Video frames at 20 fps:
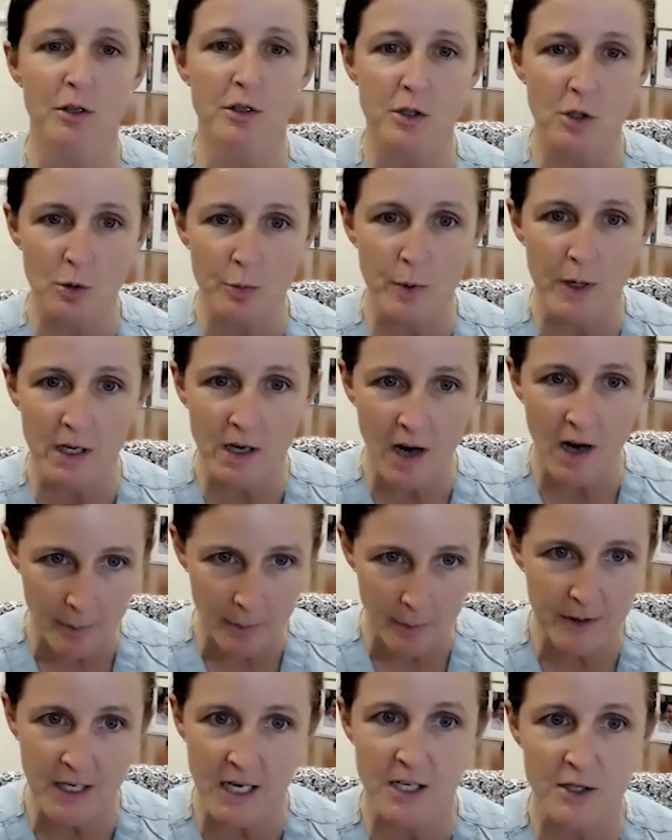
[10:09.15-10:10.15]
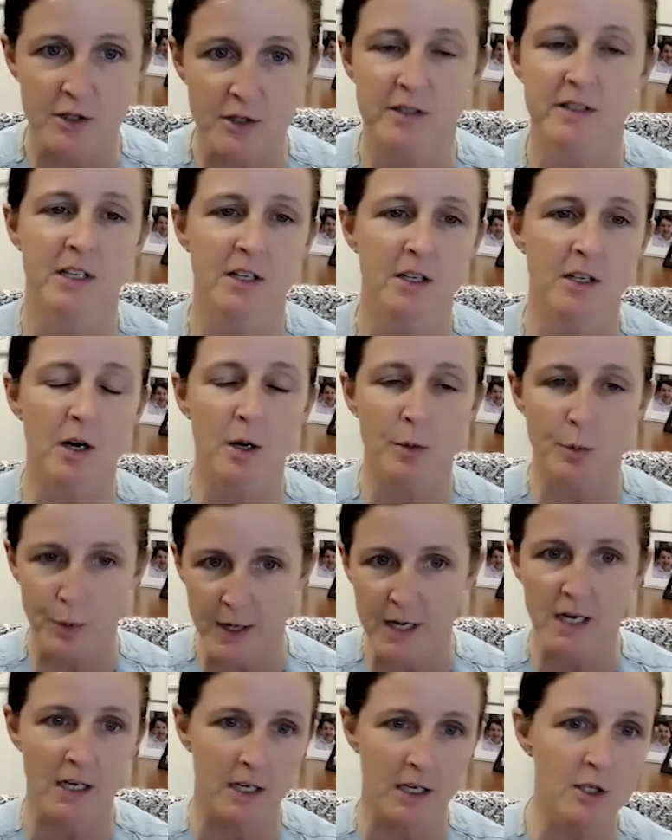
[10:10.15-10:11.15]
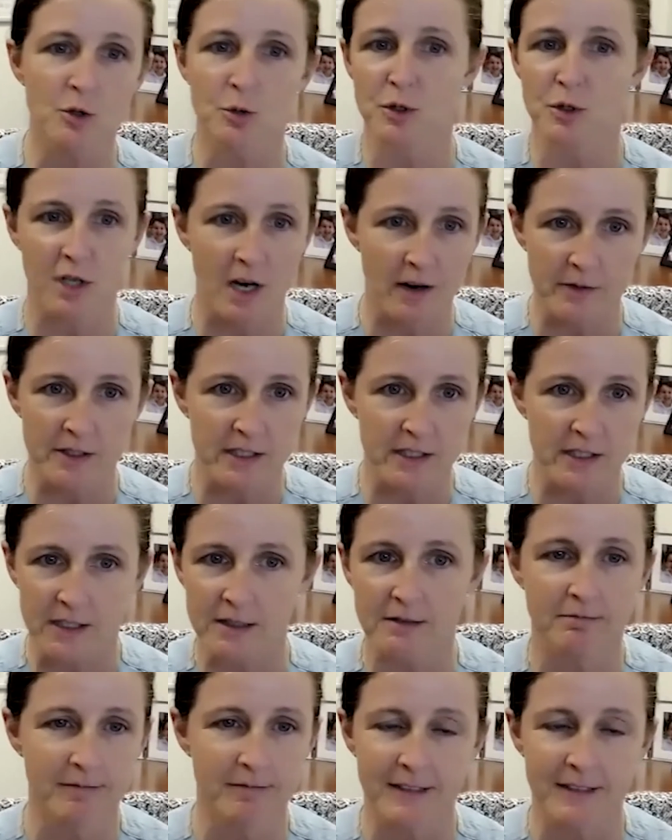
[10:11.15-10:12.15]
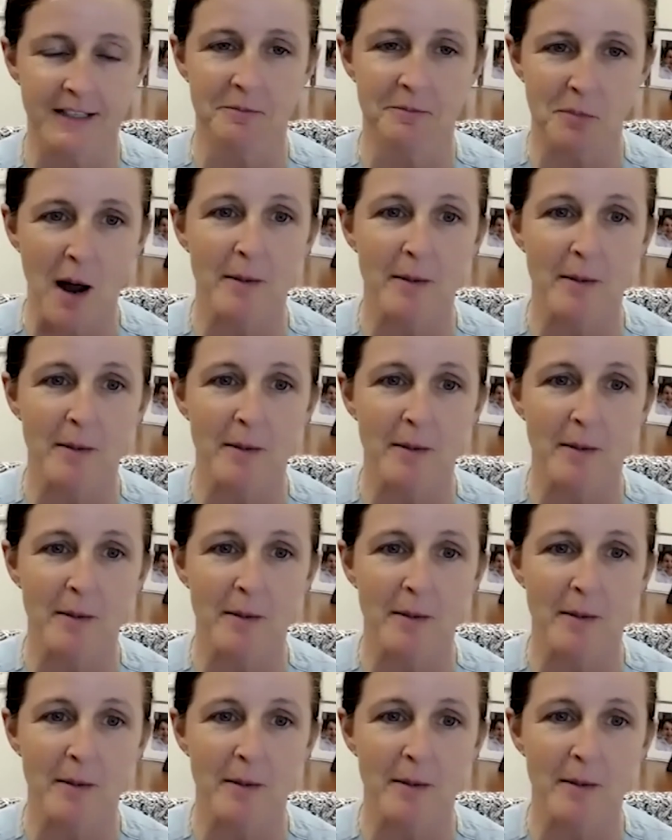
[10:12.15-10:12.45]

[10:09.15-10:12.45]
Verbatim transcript: the two big complications there are breakage, which obviously that mm-hmm.